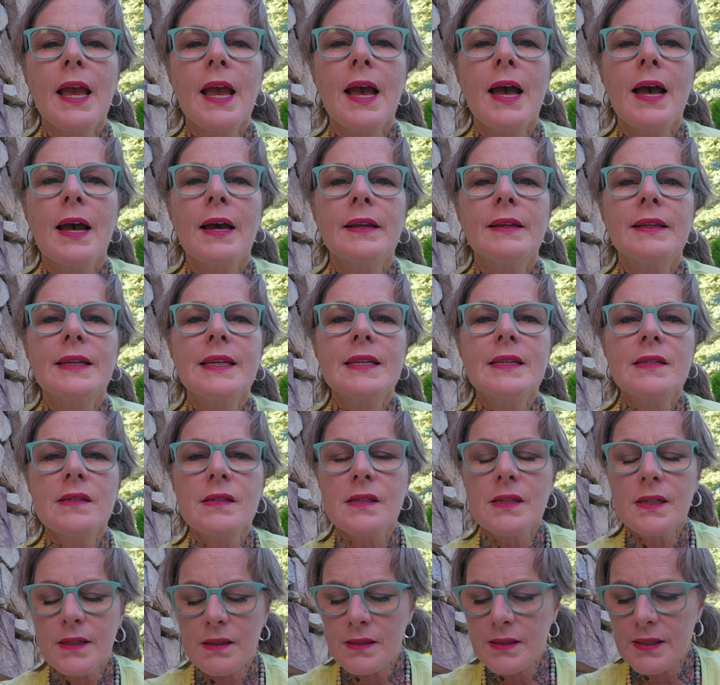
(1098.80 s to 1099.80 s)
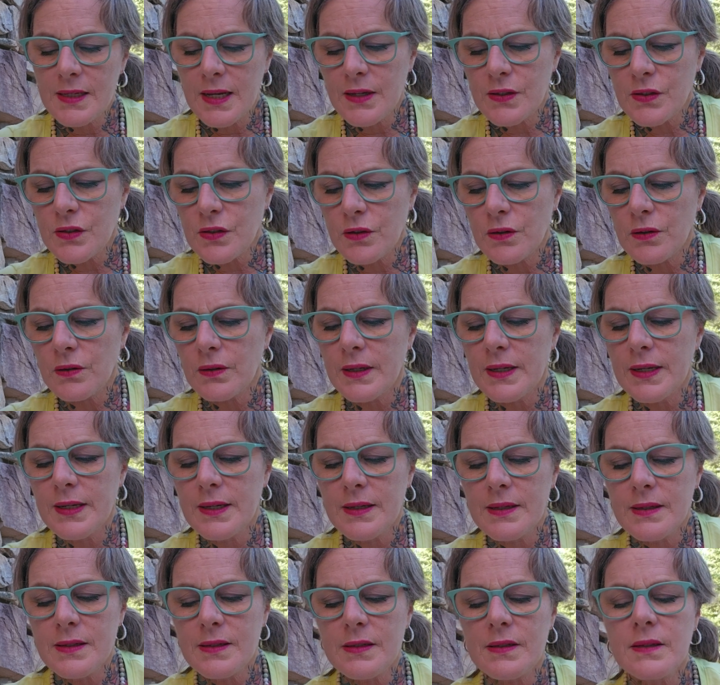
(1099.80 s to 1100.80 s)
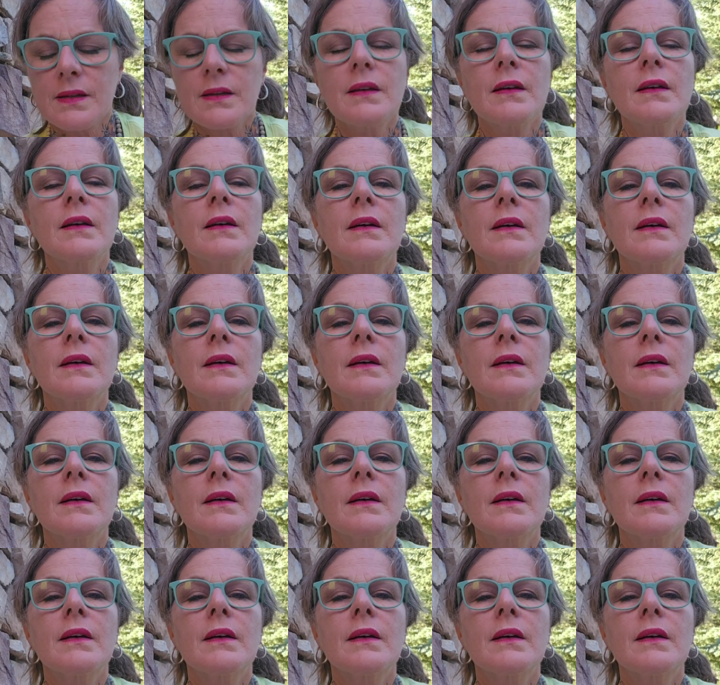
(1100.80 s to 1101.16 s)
And his successor is